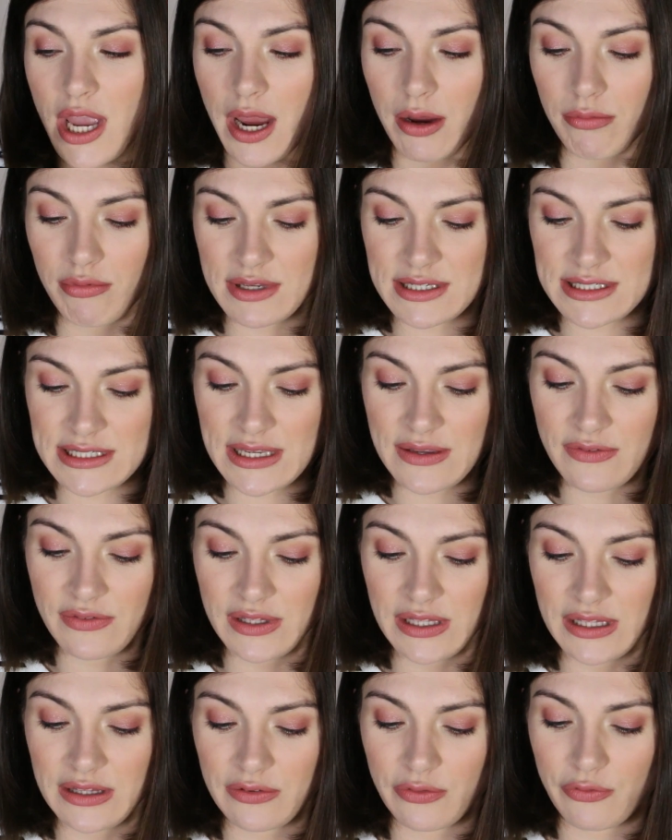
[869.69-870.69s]
I received
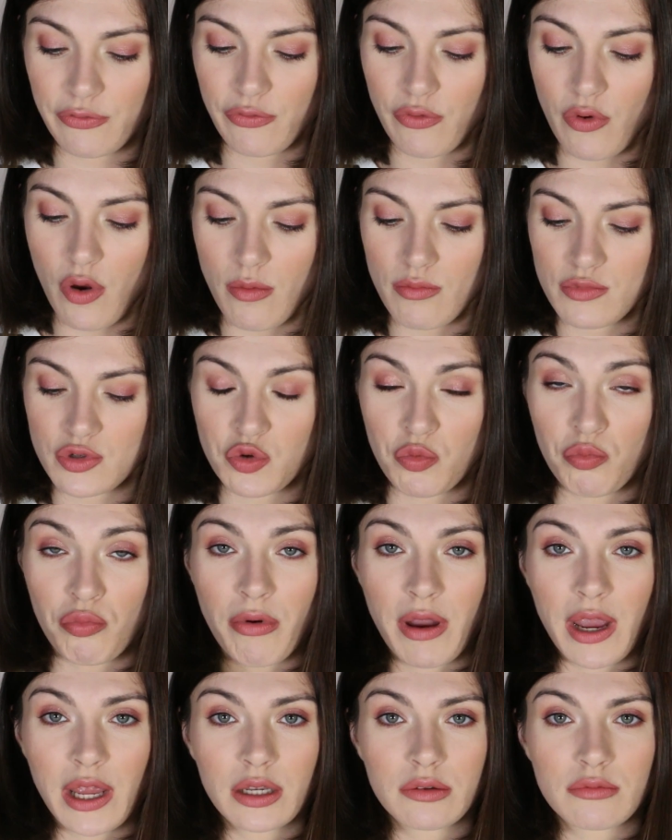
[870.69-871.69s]
it from the
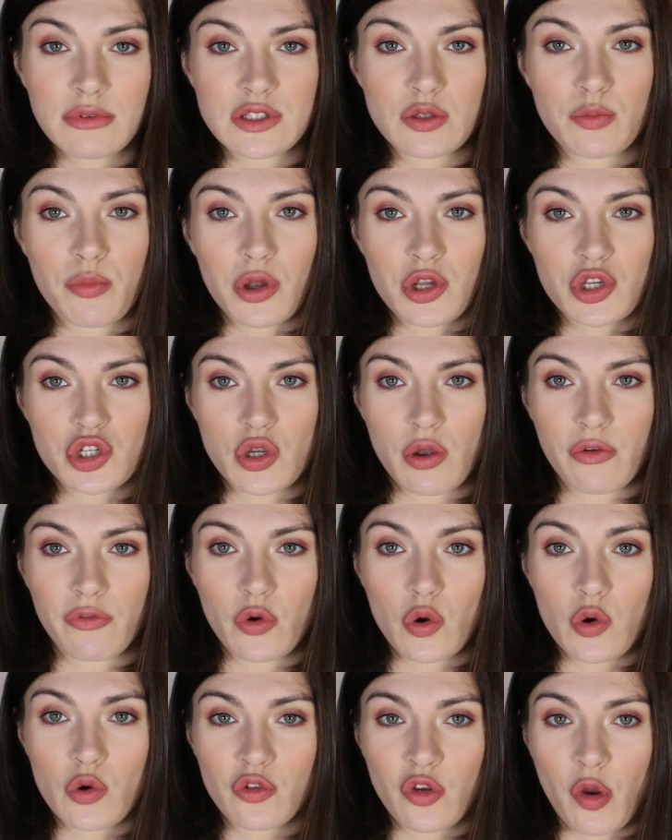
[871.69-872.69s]
brand with a bunch of
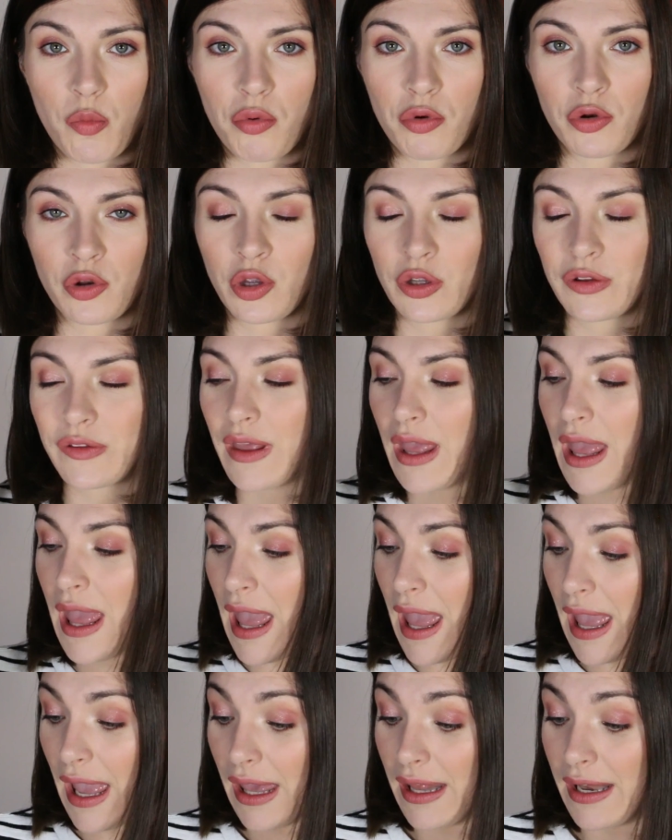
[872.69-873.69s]
other products,
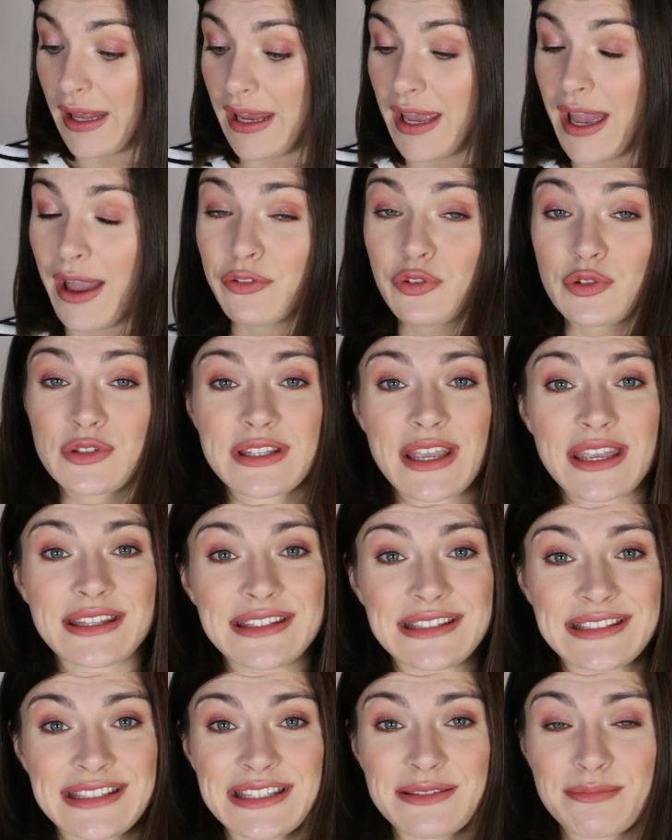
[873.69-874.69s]
and I have to say
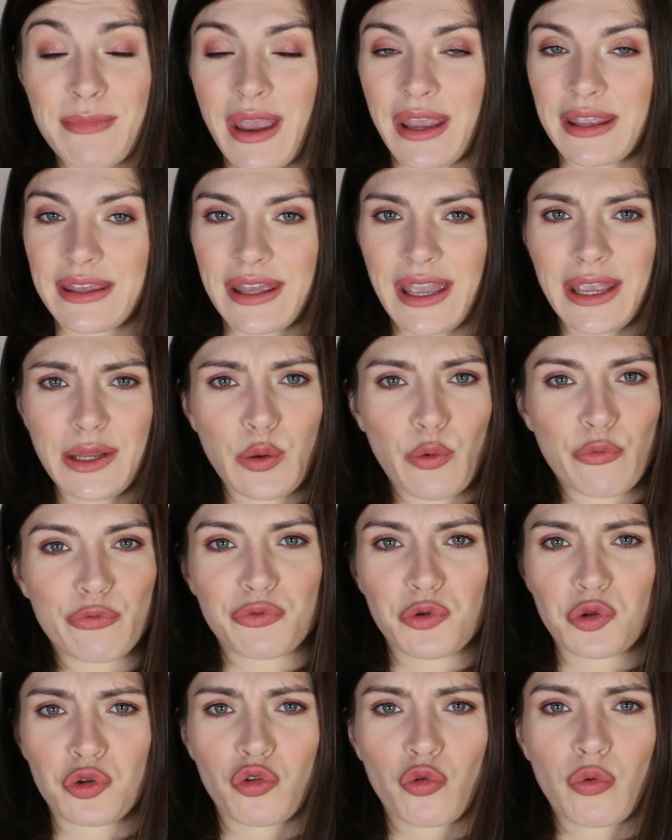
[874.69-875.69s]
this is my kind
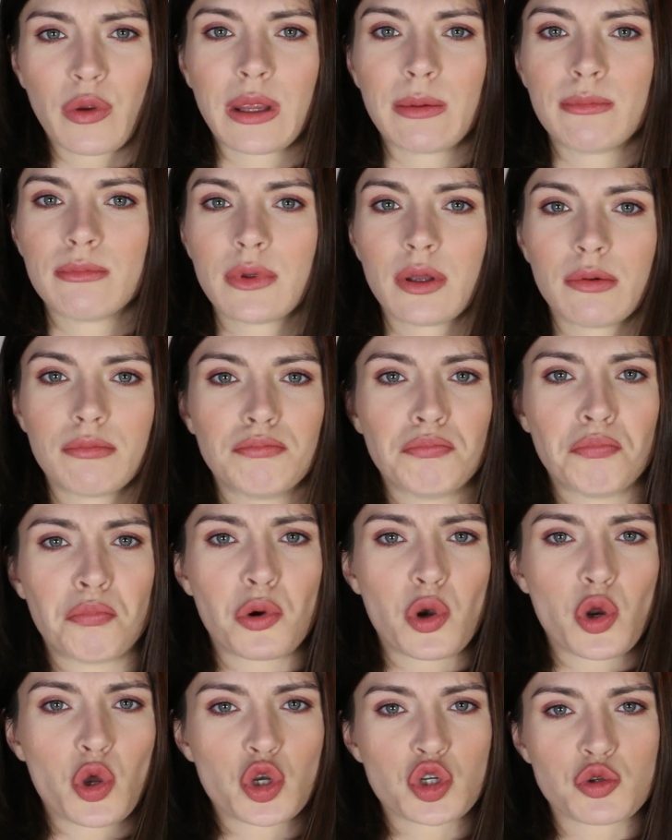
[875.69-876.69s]
of dream
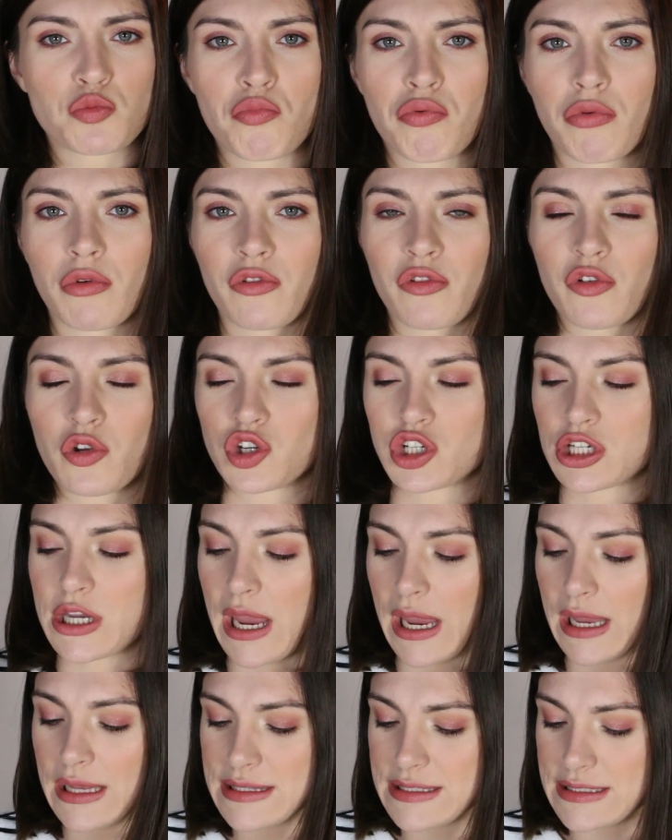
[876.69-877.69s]
blush bronzer
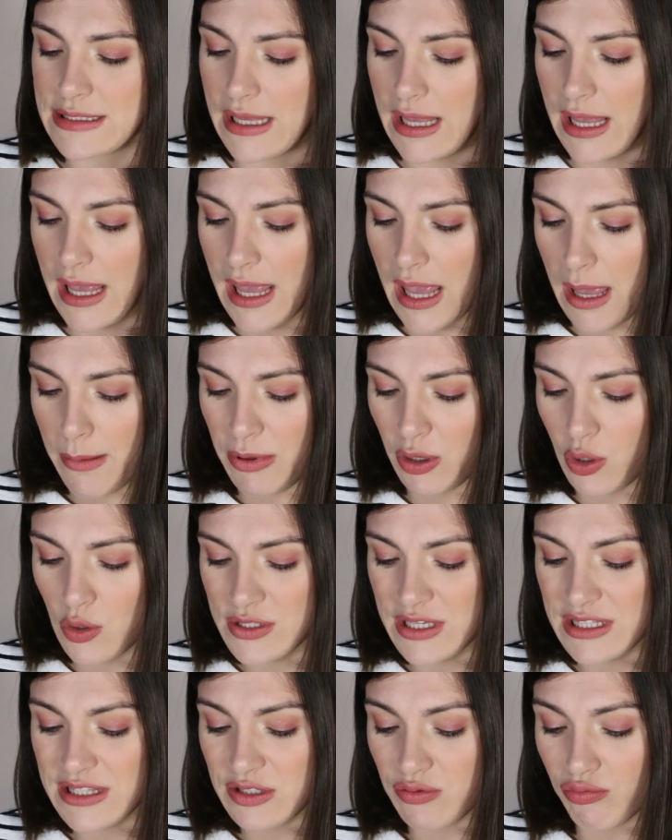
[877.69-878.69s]
shades,
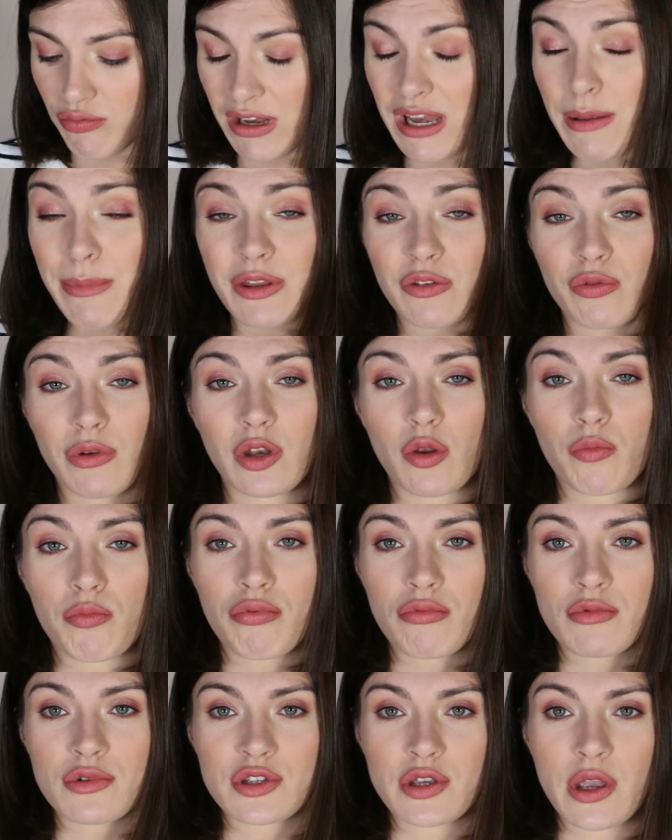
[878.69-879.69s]
because it's really between a
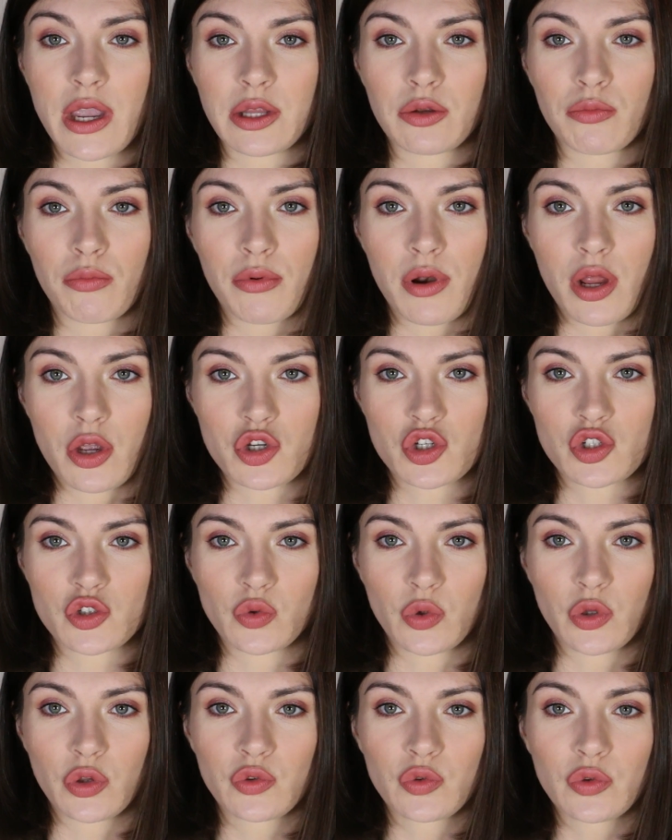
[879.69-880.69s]
bronzer and blush.
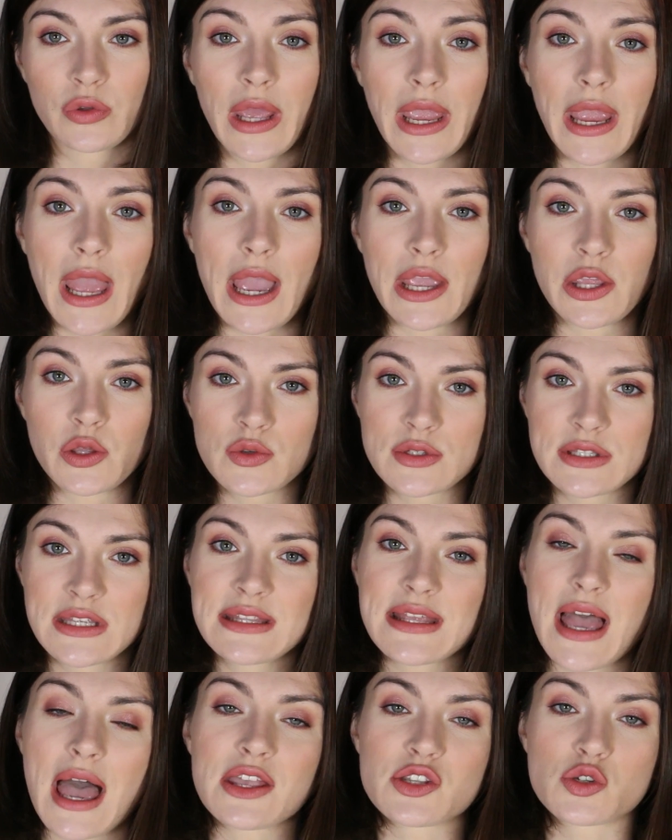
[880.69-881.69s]
So today I used
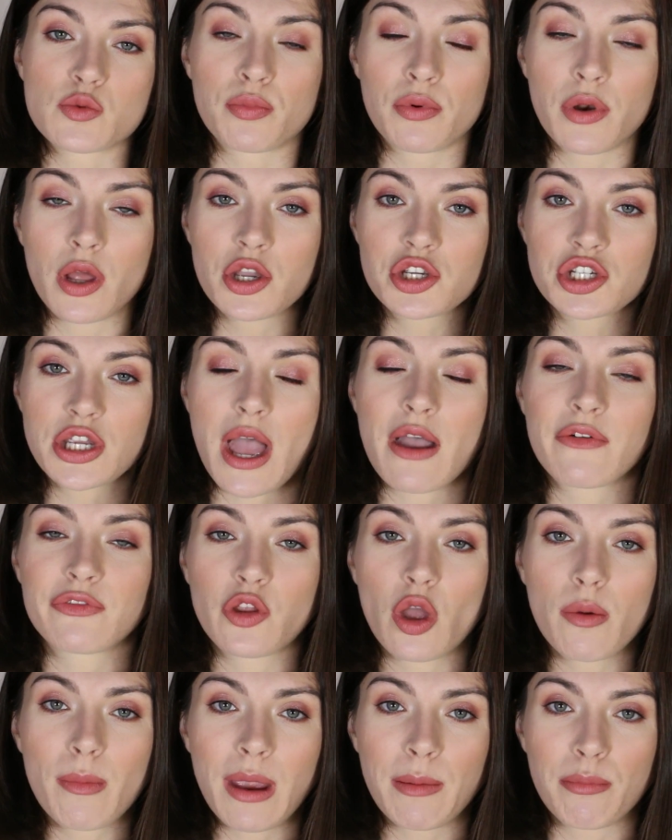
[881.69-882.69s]
it as a blush
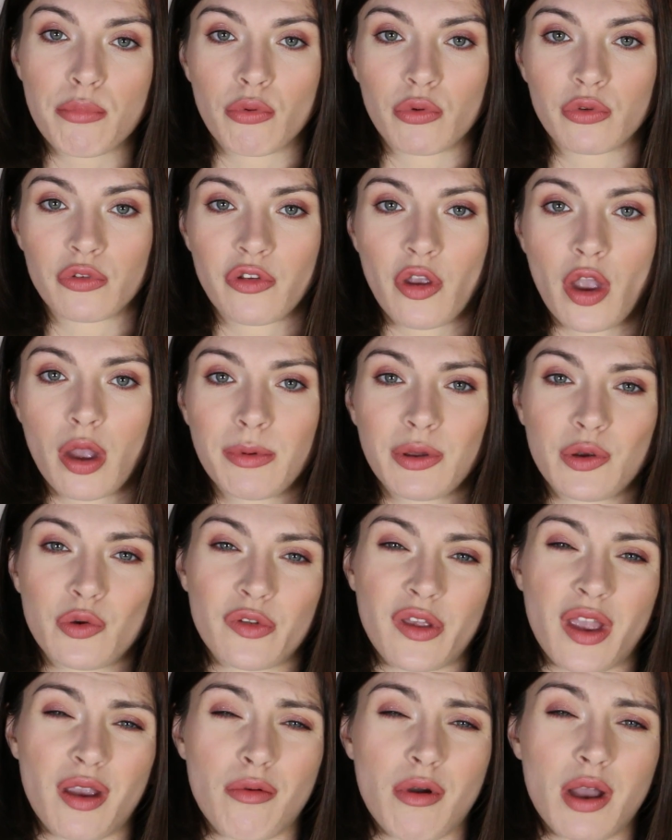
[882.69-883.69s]
after my bronzer
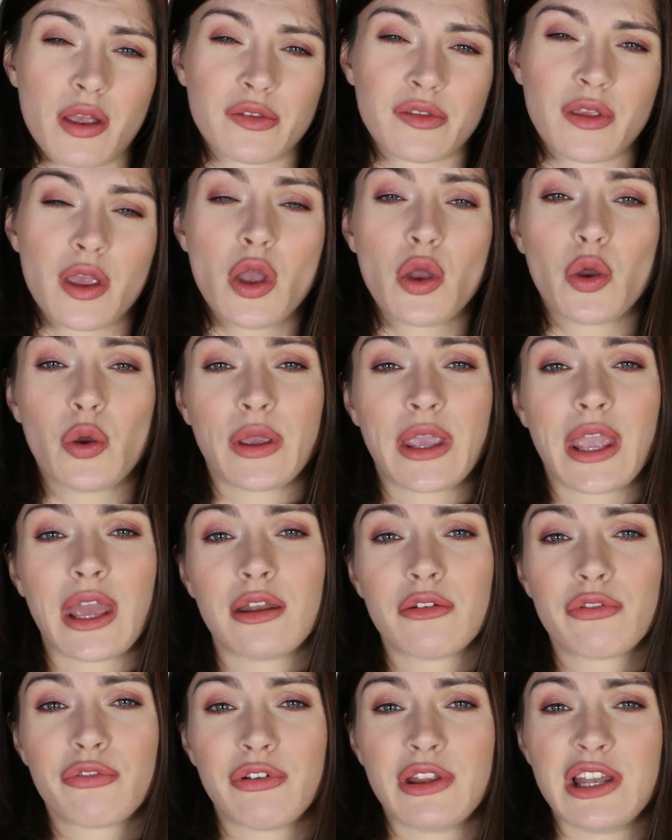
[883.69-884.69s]
because I was
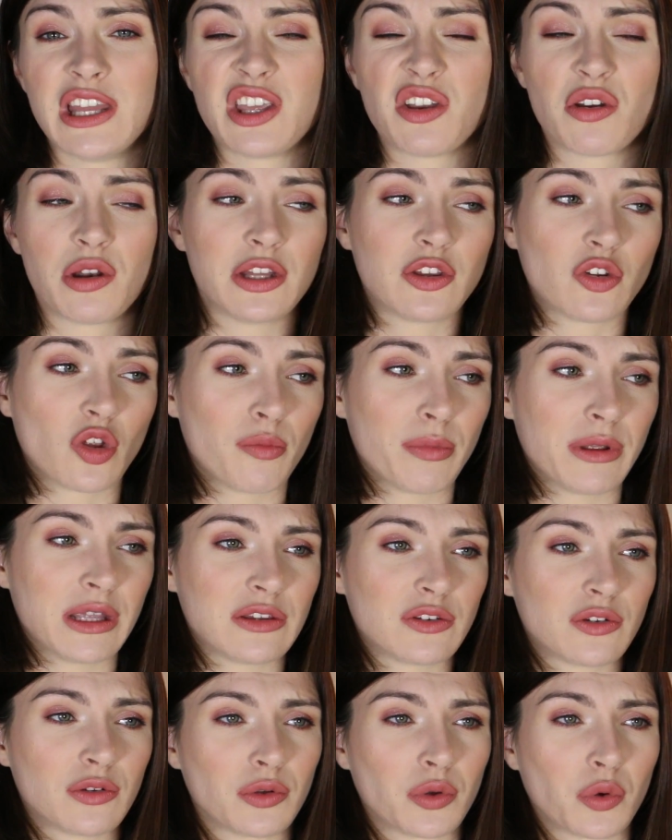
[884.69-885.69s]
again feeling a little
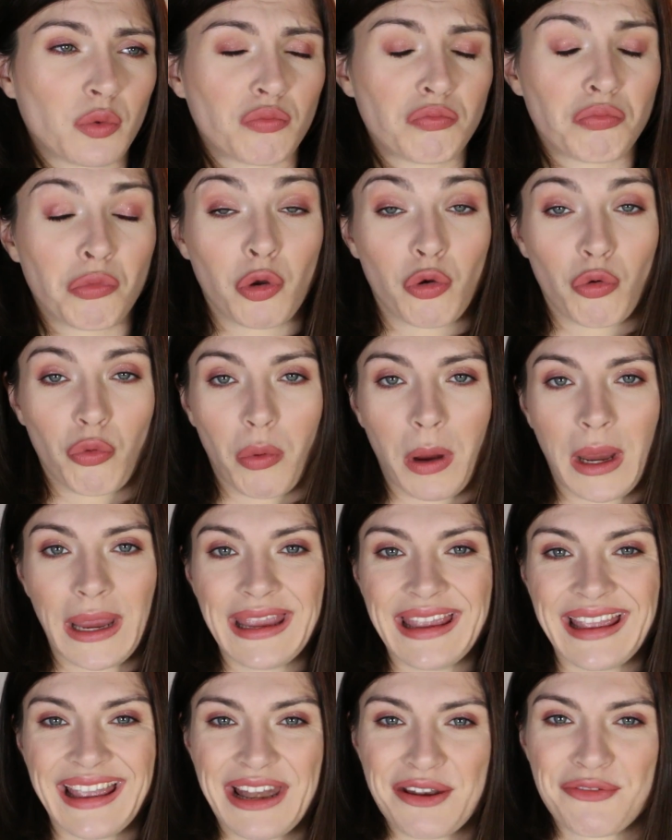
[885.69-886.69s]
bit,
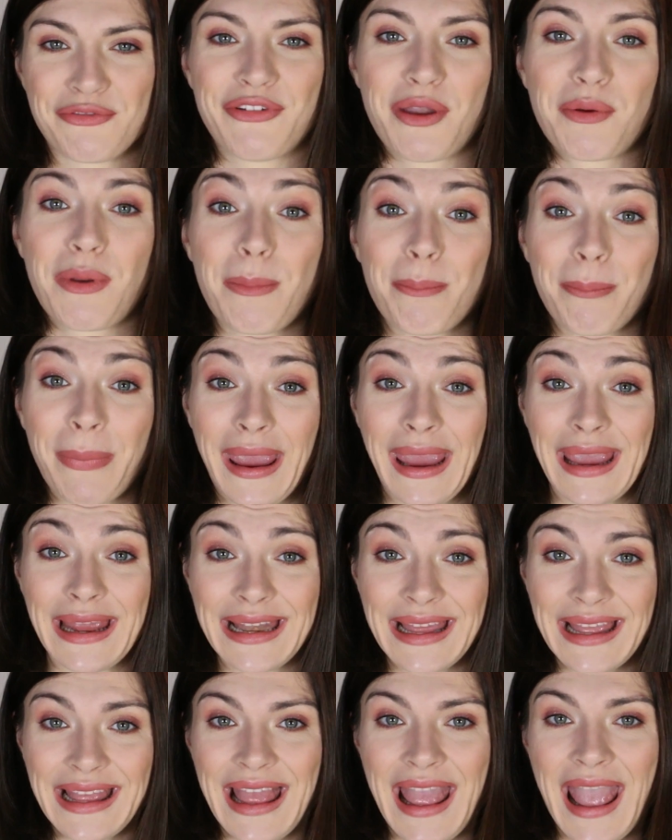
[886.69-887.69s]
grey and very
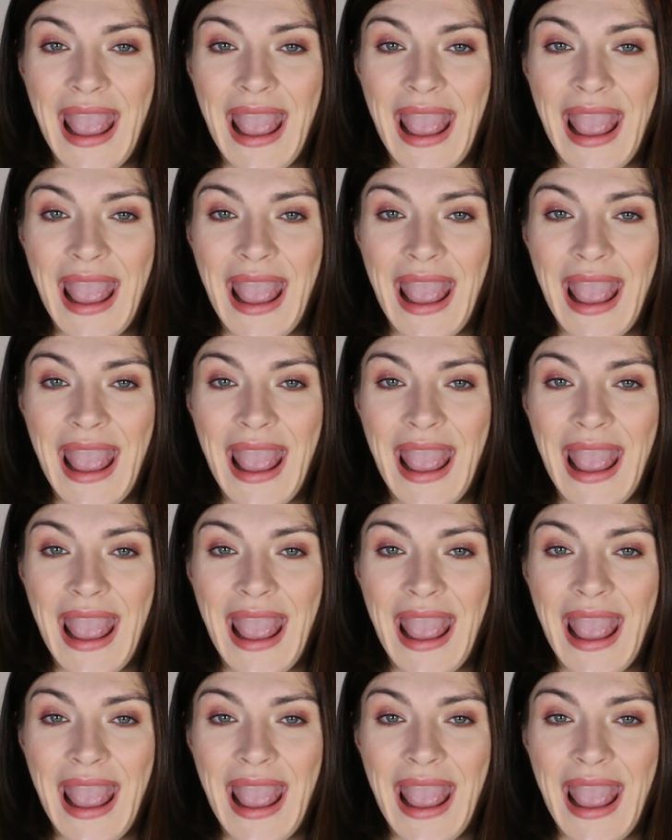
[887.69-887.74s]
pale.